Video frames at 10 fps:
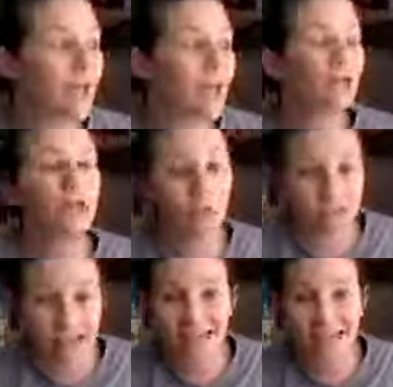use
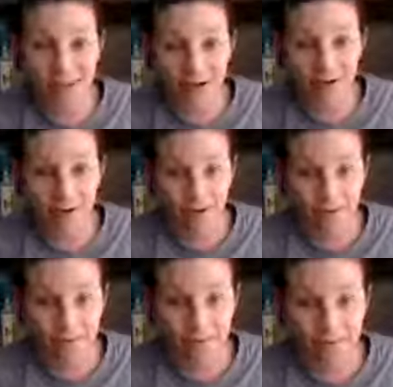that as a carrier.
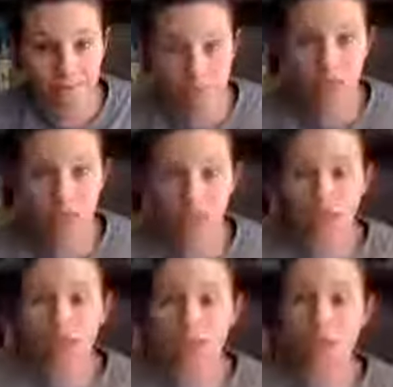
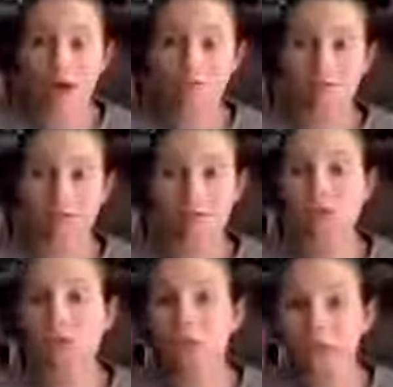You have a little
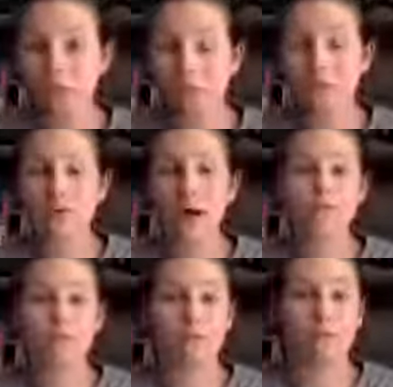scrape, or you have
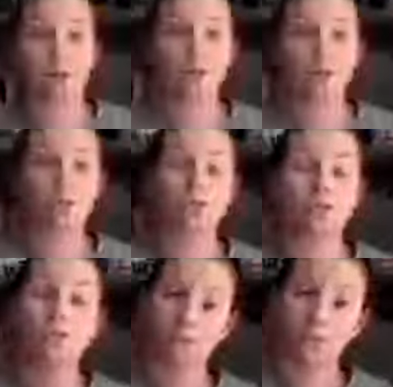something which you would
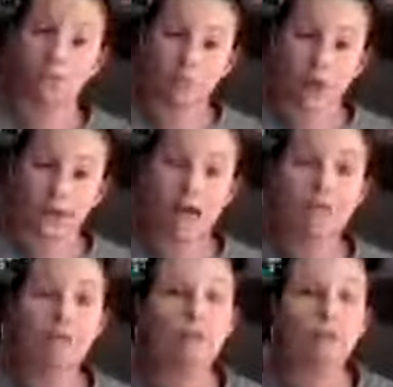normally apply
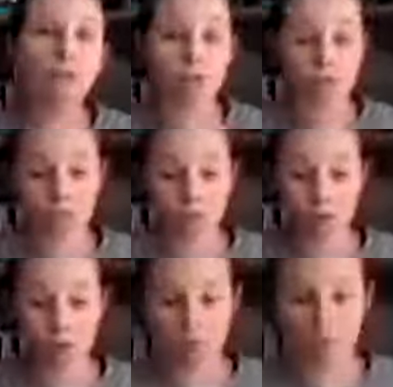lavender to, use your
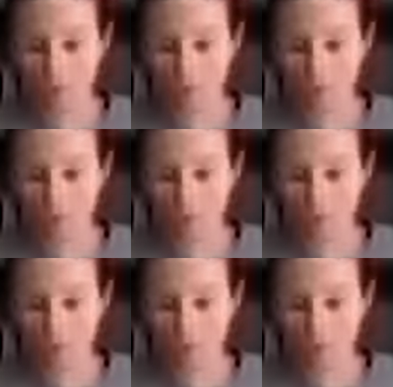lip balm.